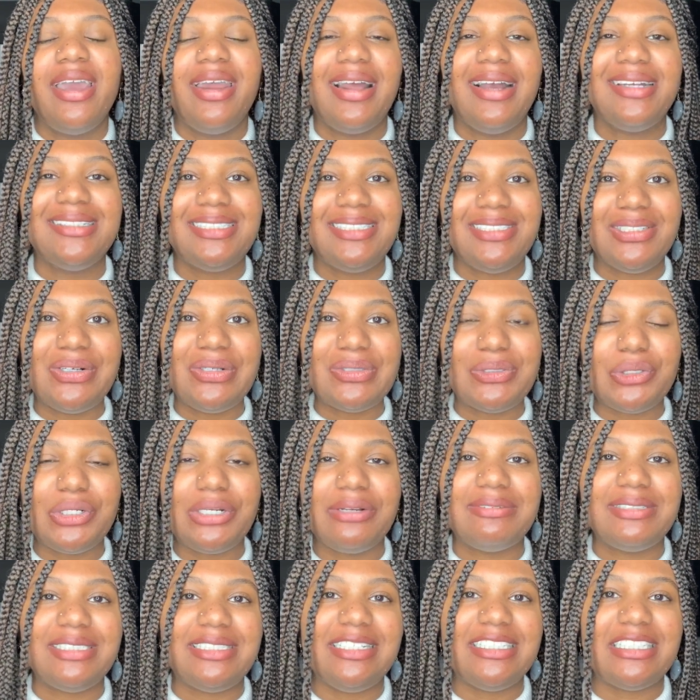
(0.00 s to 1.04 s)
and I still sort
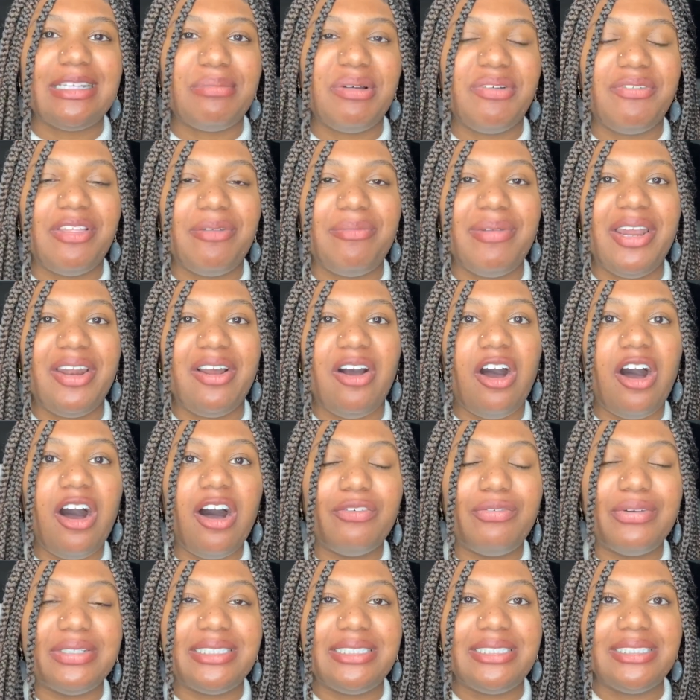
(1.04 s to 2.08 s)
of see some of them in the
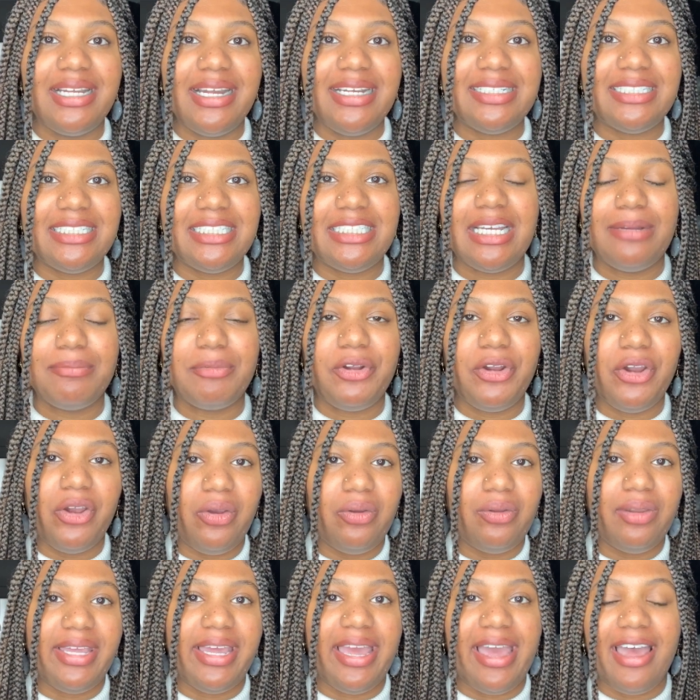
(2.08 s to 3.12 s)
office today since I'm
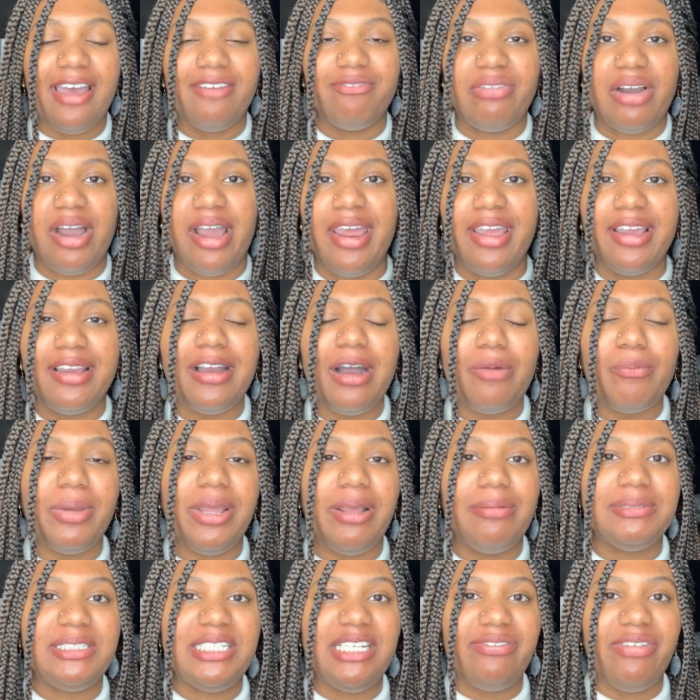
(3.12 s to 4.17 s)
currently at Viacom with
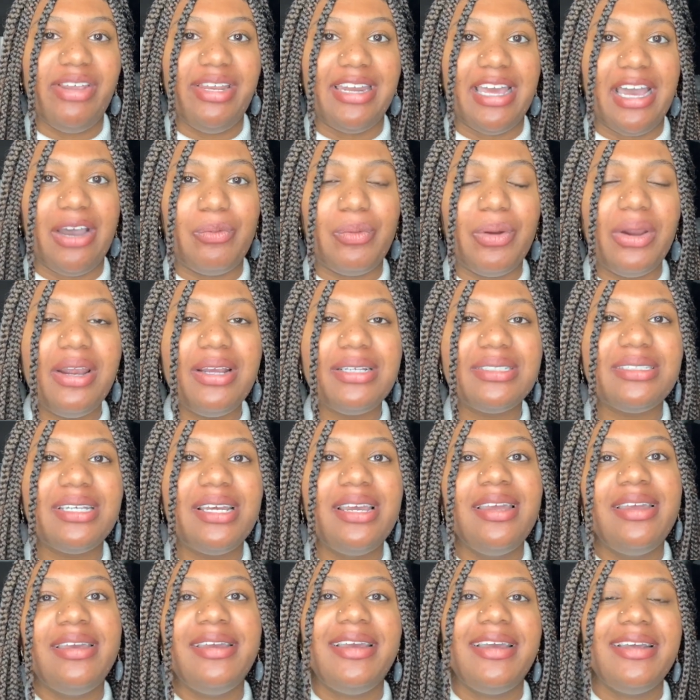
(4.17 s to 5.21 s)
MTV Networks.
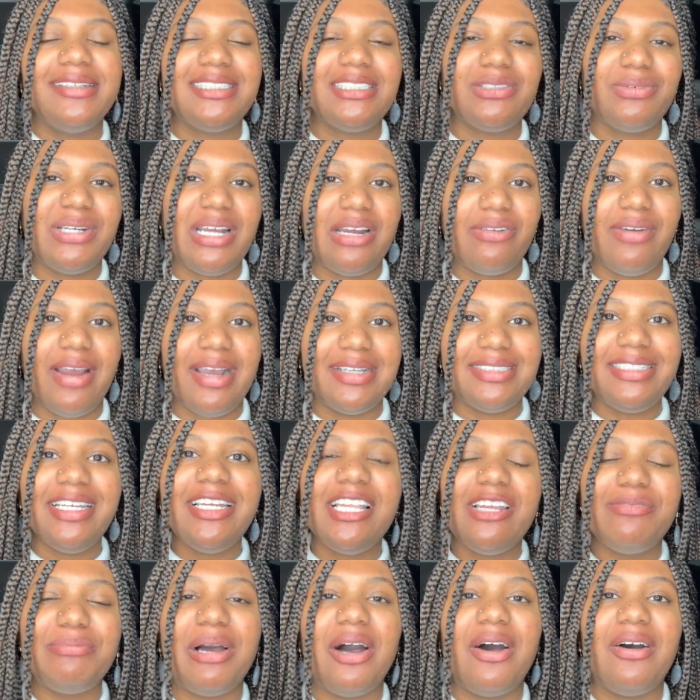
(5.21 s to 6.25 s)
And so whenever I see
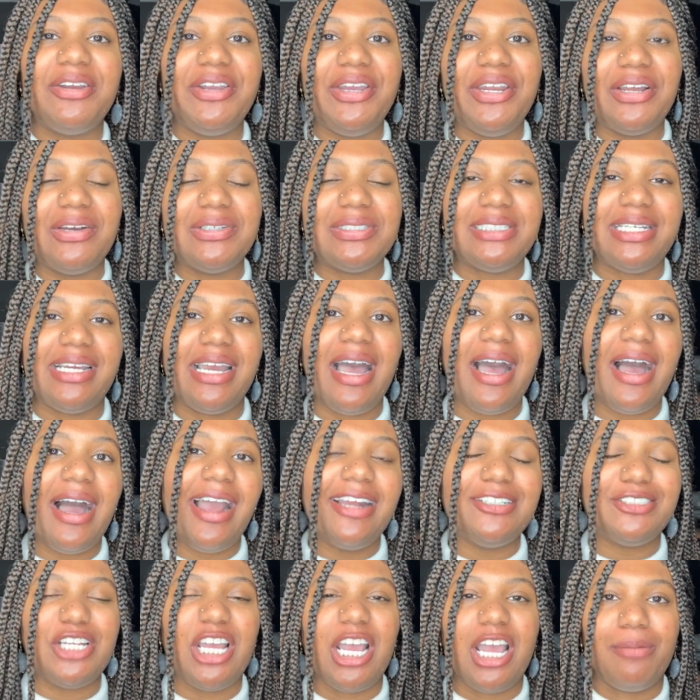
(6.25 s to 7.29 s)
them, I'll, you know, say
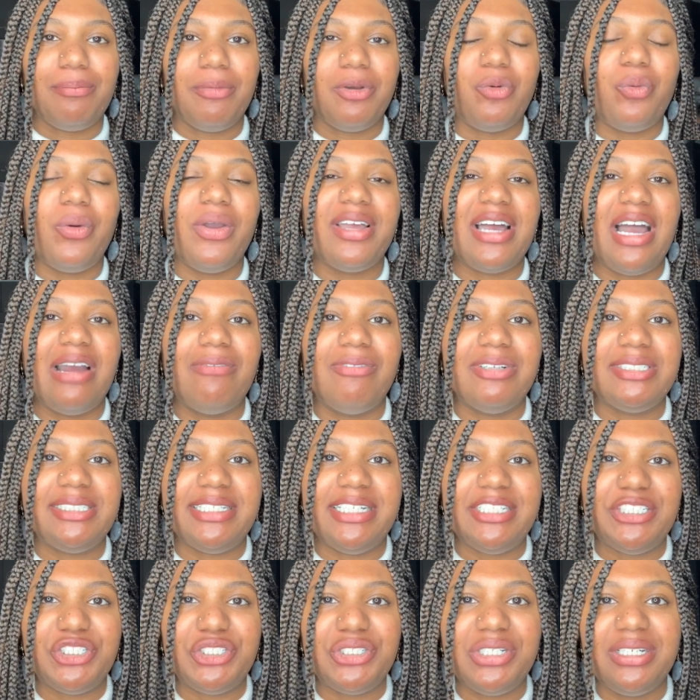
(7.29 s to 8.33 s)
hi, shake up a quick
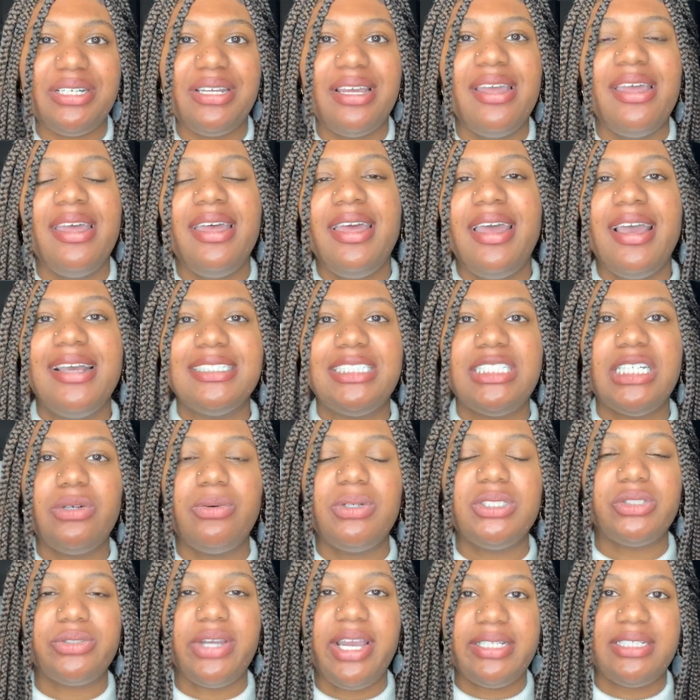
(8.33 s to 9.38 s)
conversation. And so
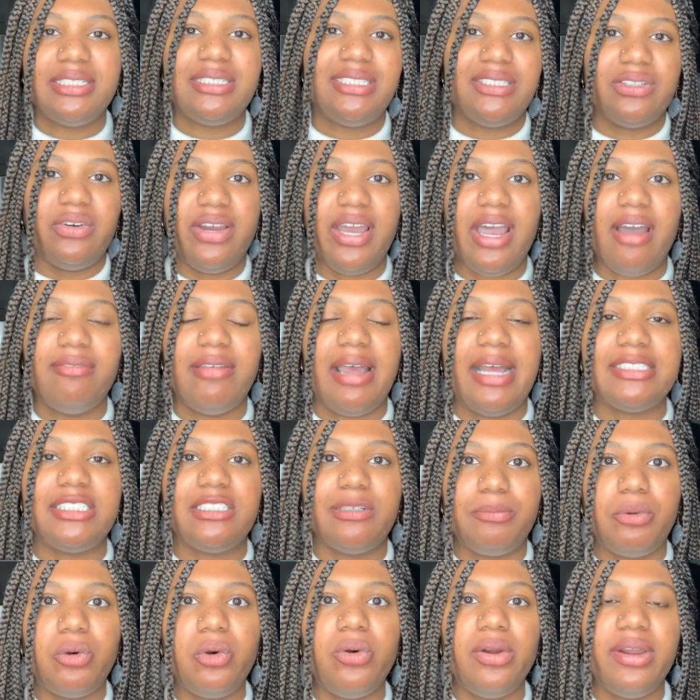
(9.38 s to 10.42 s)
it's great to still have that
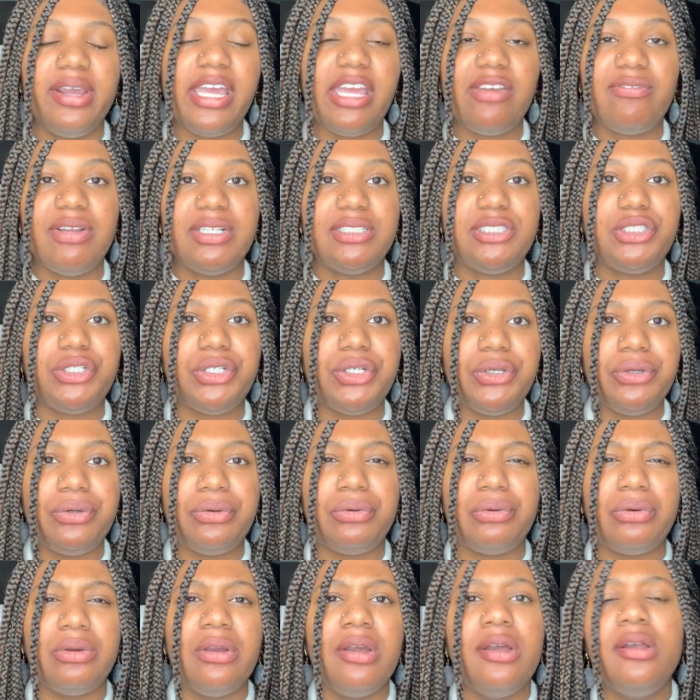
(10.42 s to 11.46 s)
support even
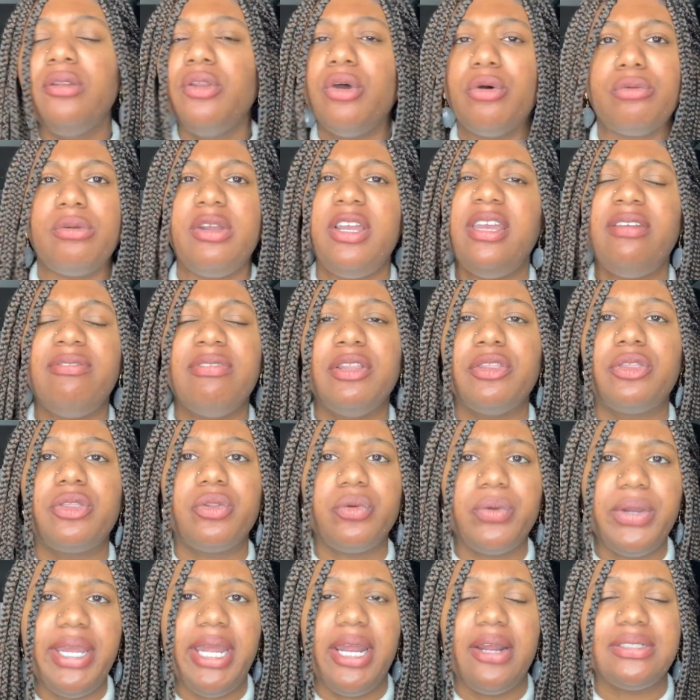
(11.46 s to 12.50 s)
two, no, even
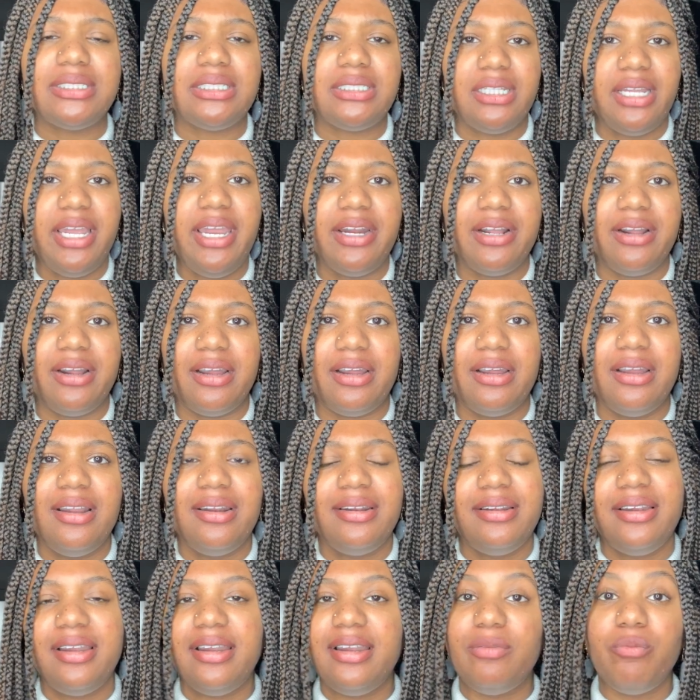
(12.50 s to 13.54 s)
three years later
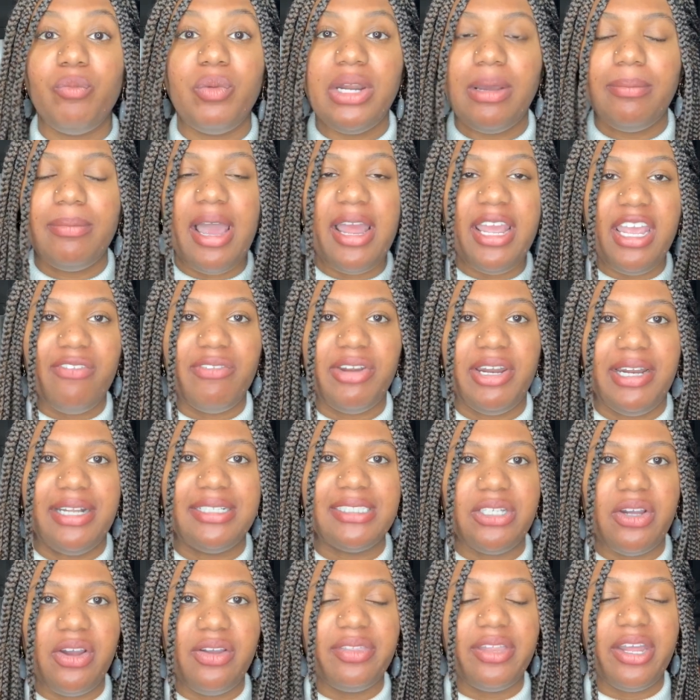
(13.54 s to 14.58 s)
when I'm not even an
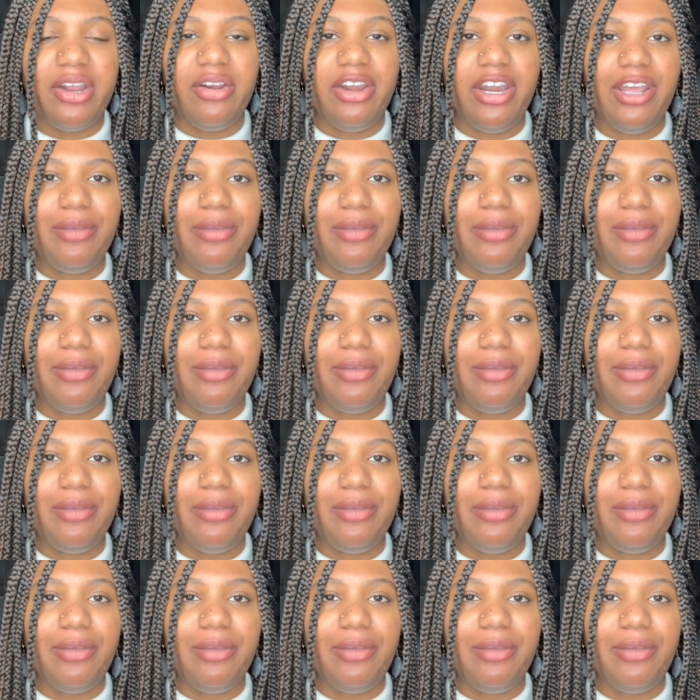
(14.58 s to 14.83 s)
intern there